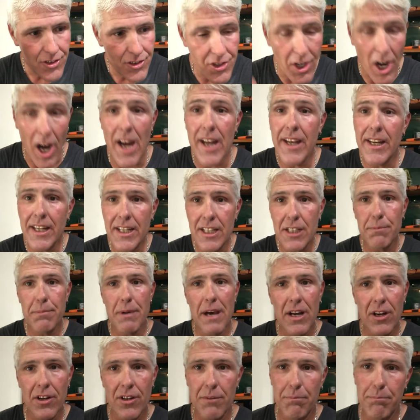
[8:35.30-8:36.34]
Done is
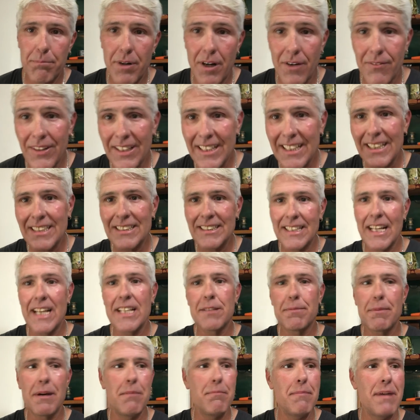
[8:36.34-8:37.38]
better than perfect.
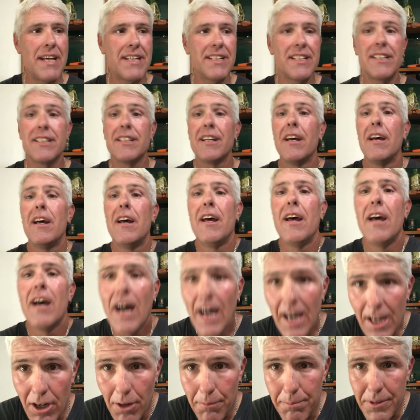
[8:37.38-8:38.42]
That's my message.
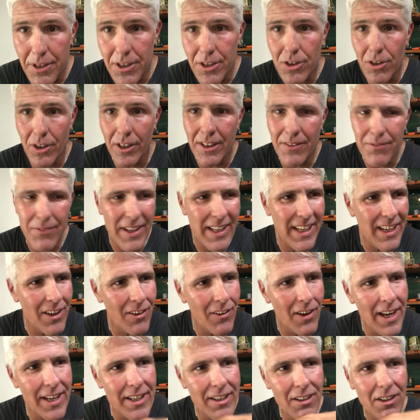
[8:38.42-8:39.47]
I hope you enjoyed the
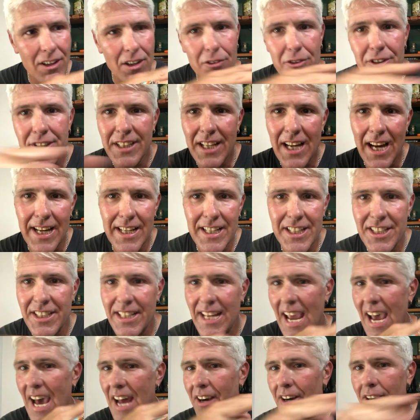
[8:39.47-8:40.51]
video. I know it was kind of
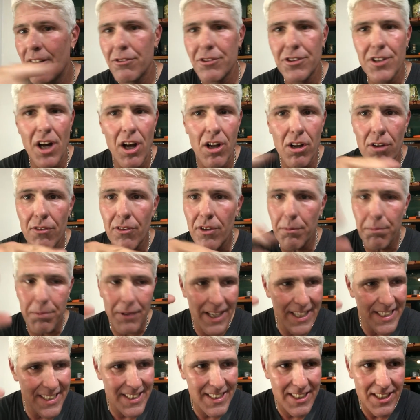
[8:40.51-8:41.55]
scattered. It was all over the
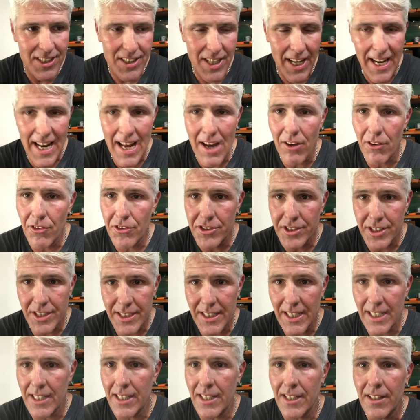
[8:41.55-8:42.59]
place. This is not how it was
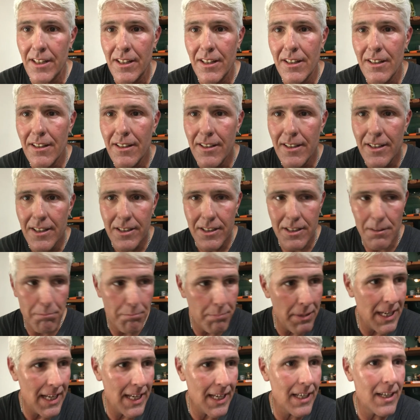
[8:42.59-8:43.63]
intended to
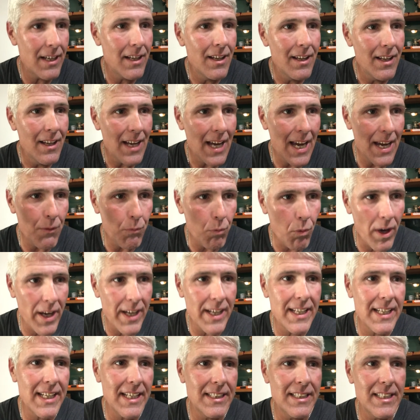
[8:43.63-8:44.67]
be. I
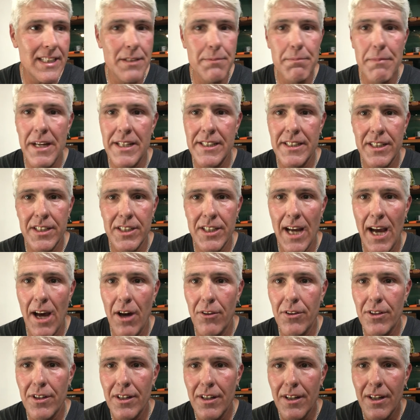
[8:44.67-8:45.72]
wanted to get this message
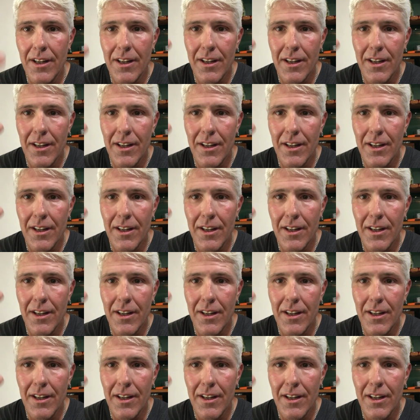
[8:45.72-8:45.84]
out.